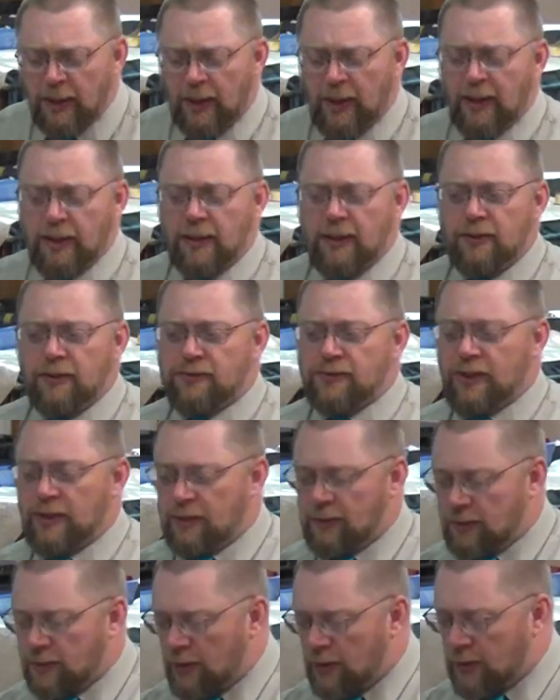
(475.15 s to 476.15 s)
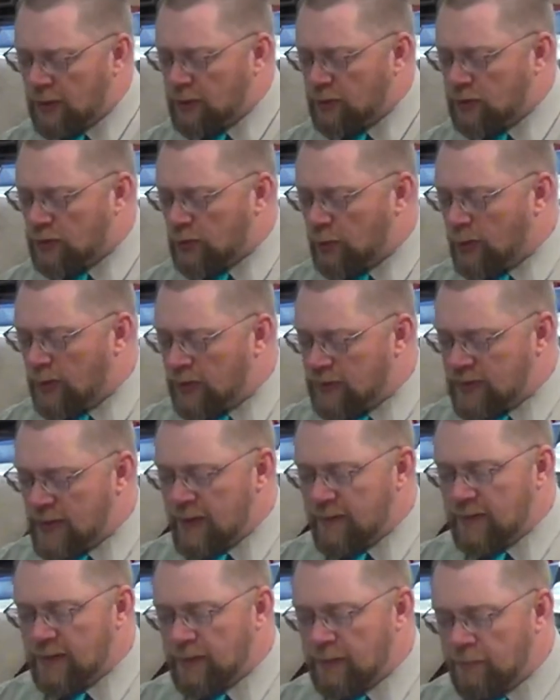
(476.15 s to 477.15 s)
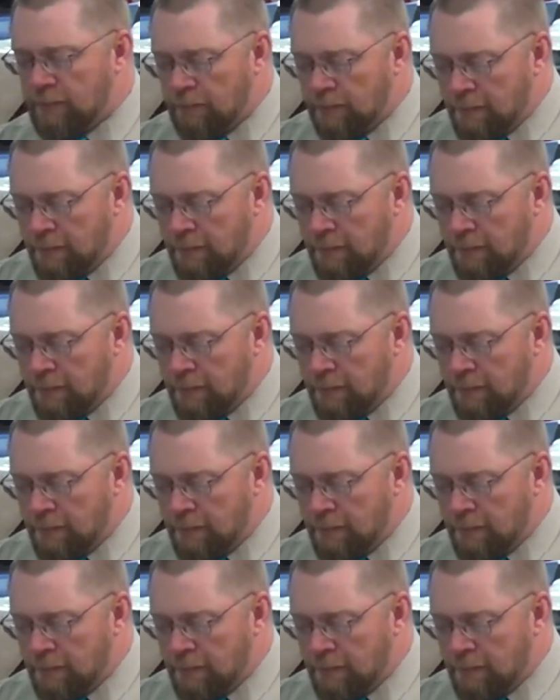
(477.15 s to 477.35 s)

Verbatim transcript: And in 2 Chronicles 27,